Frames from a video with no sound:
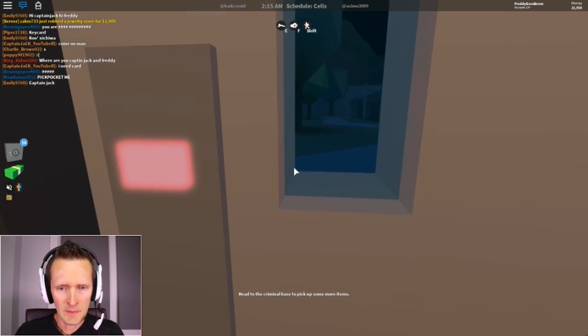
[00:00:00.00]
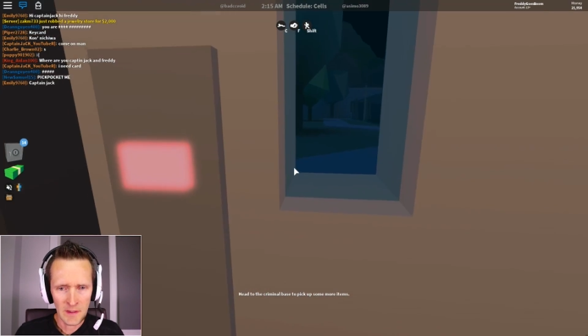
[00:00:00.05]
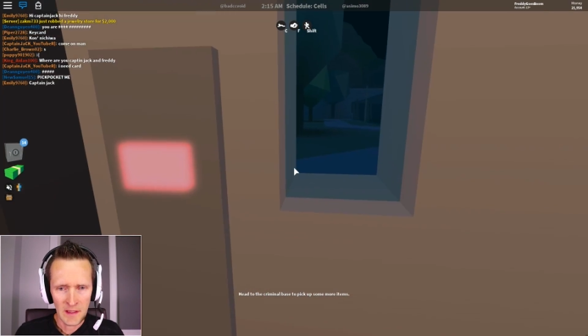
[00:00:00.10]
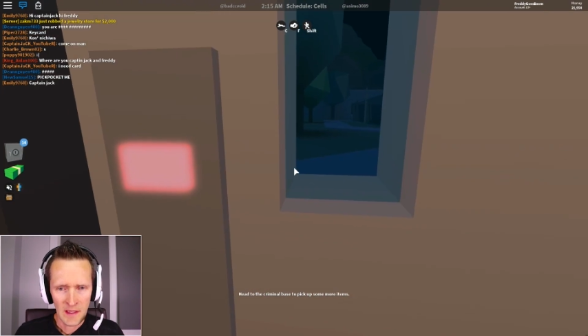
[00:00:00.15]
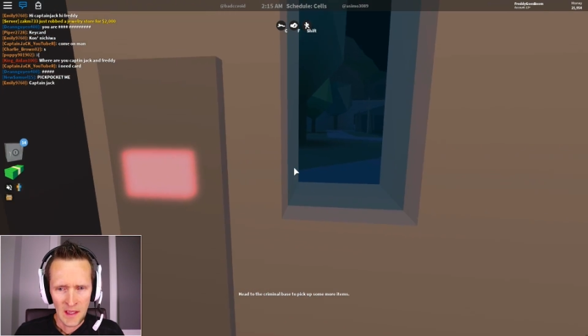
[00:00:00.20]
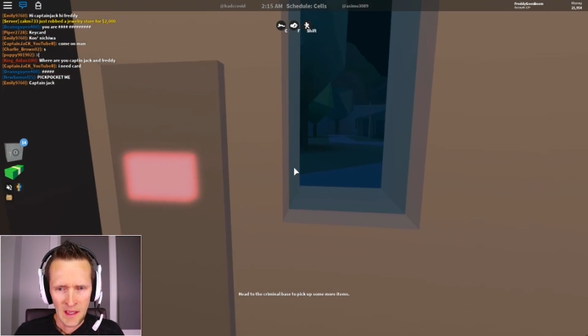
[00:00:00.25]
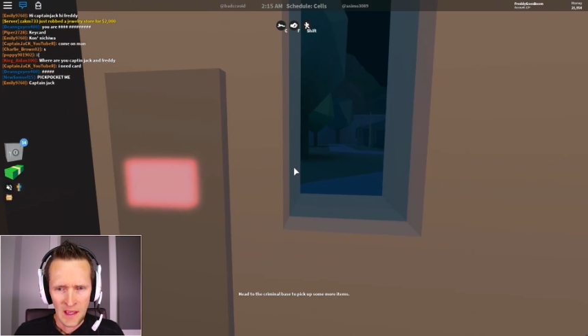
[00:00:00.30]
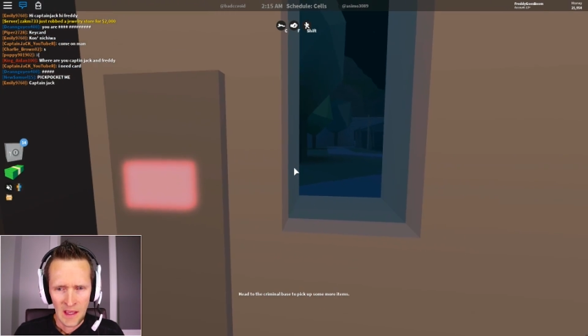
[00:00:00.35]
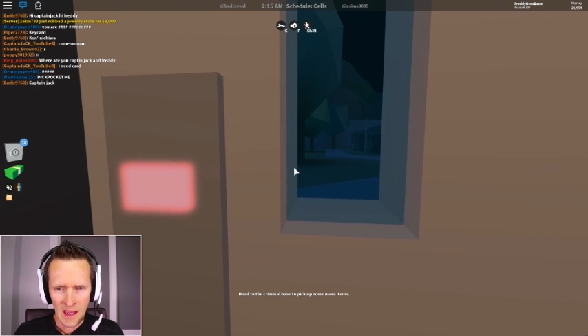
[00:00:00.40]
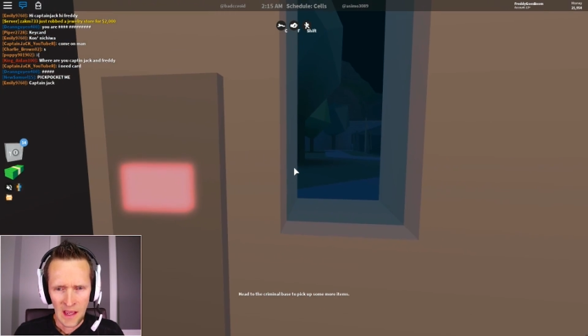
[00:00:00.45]
me.
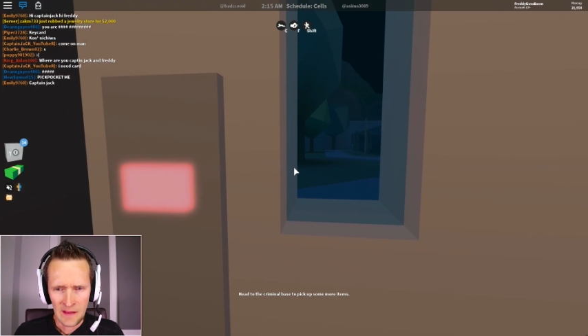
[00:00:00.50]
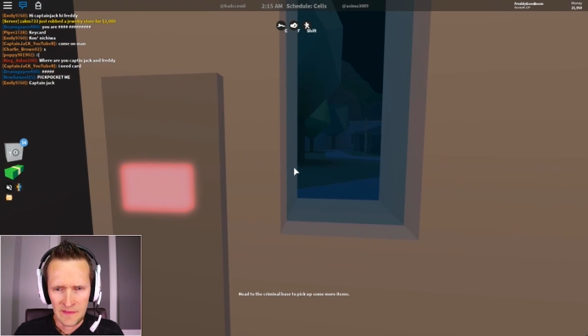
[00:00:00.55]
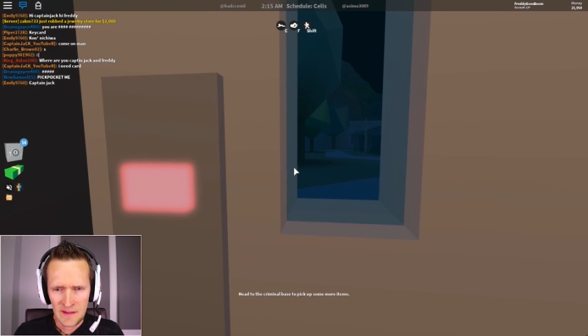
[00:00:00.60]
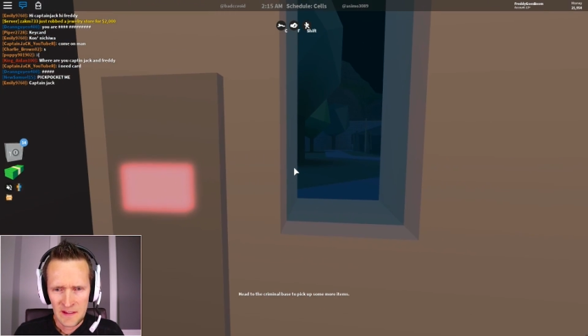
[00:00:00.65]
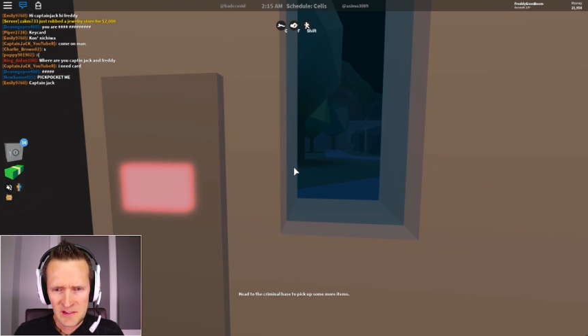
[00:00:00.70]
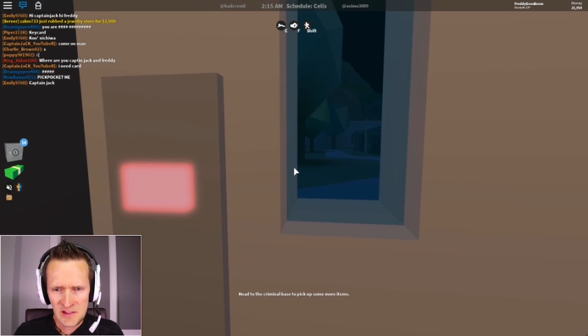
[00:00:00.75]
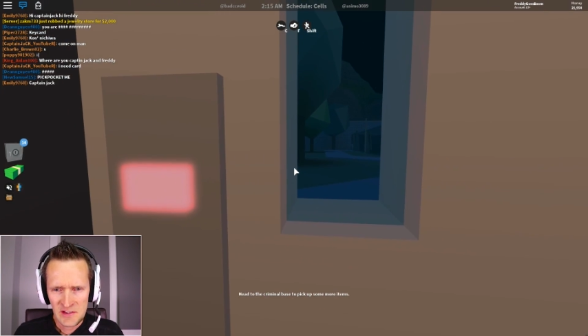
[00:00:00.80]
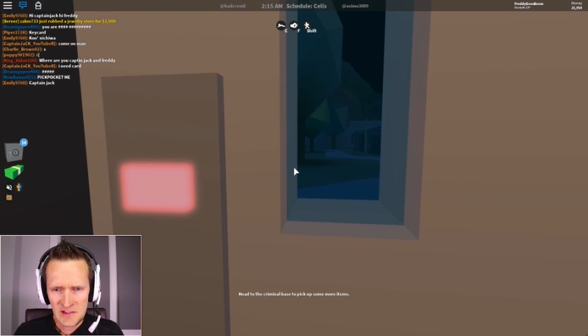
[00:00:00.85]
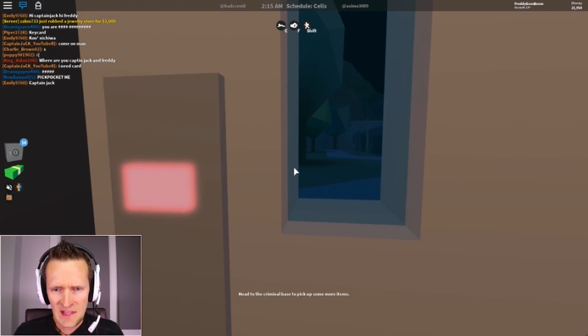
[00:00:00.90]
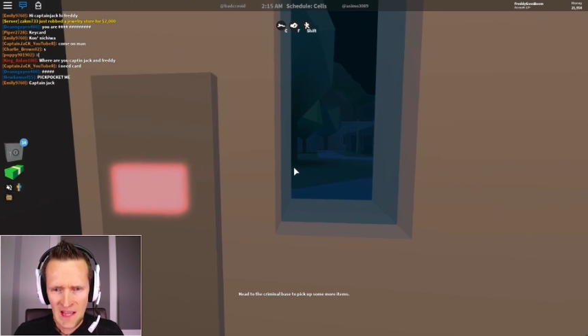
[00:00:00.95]
And
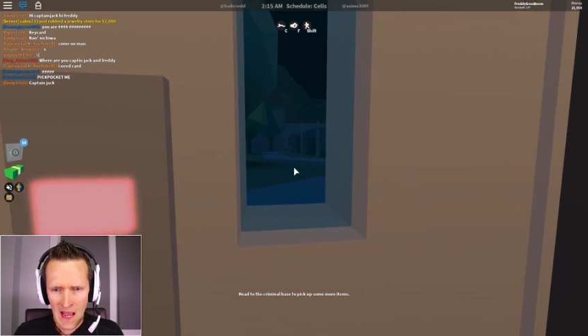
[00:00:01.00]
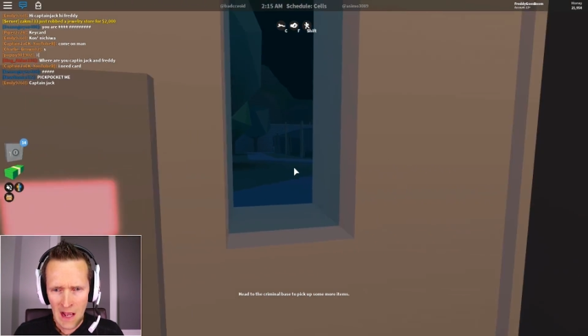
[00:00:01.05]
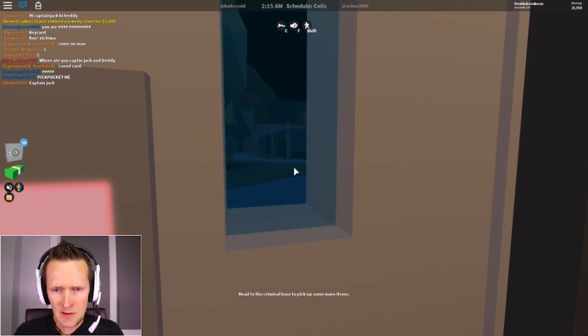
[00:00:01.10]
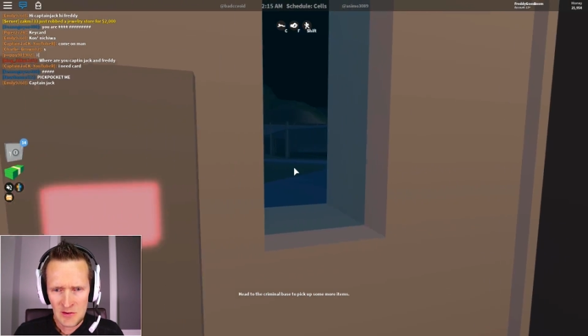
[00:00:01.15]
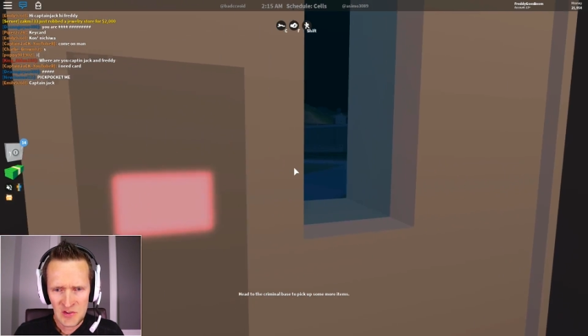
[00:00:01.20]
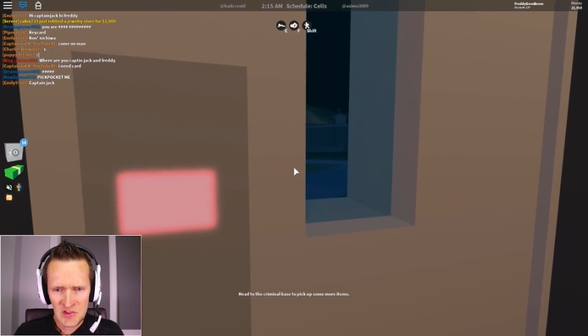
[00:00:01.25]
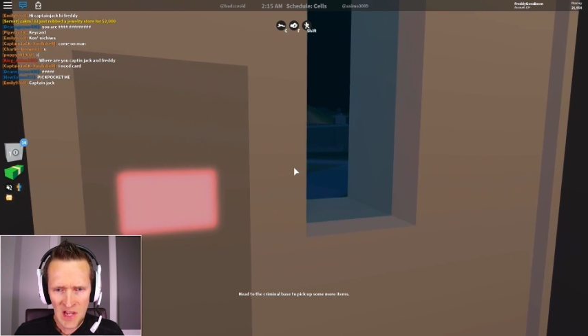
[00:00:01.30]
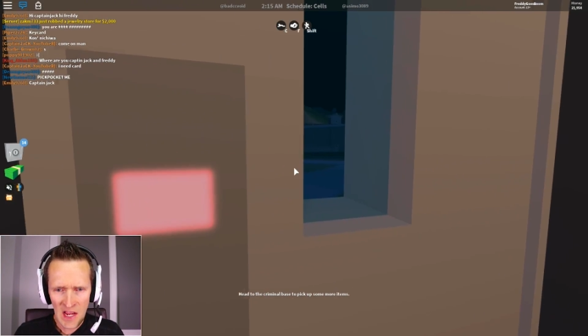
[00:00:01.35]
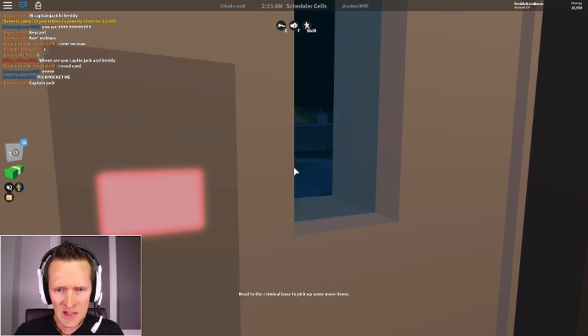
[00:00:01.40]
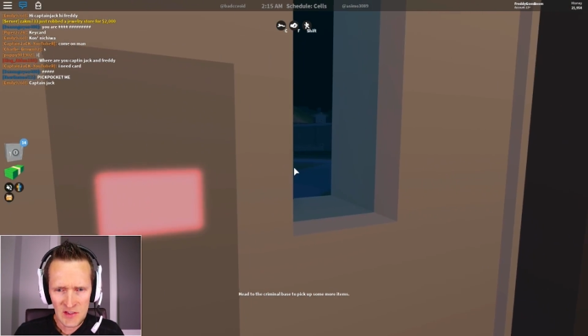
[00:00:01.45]
this is the
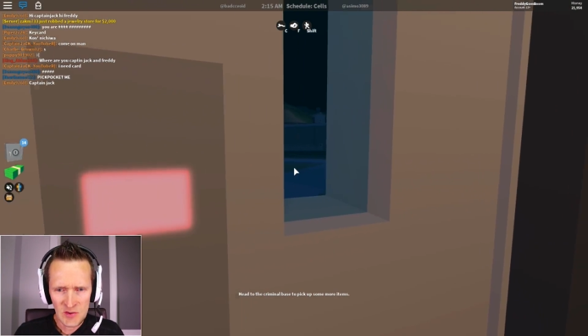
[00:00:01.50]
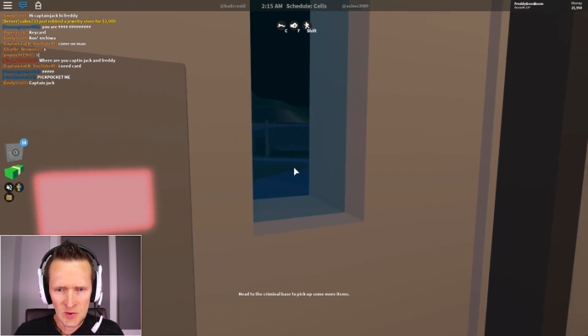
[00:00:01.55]
outside,